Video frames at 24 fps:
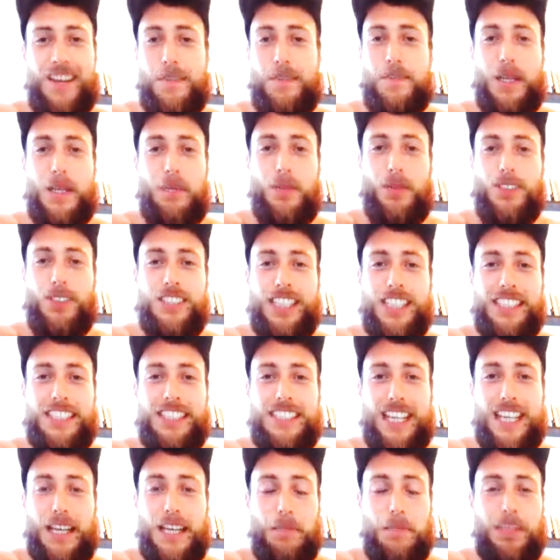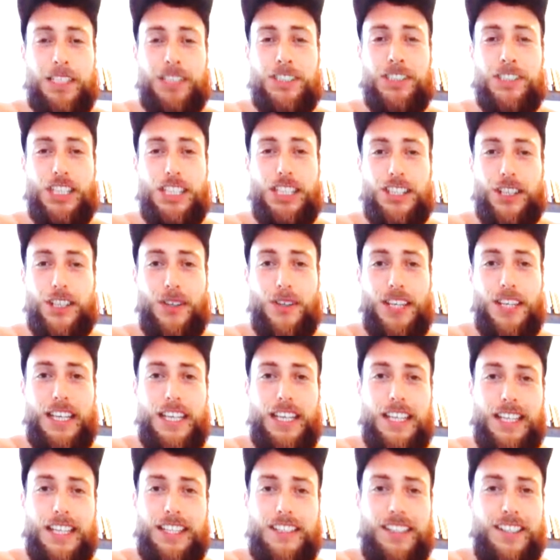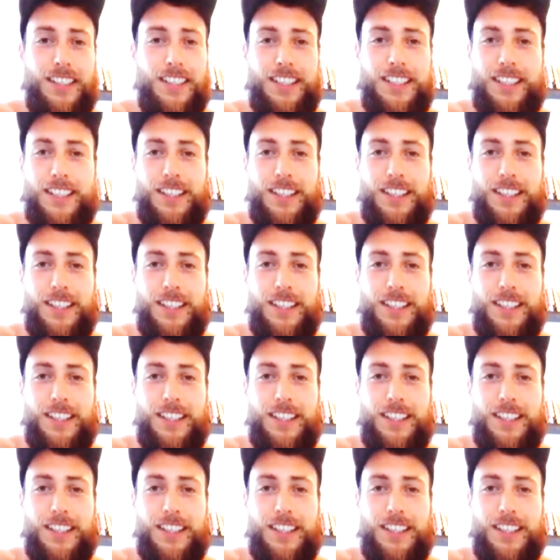people just say pinchito y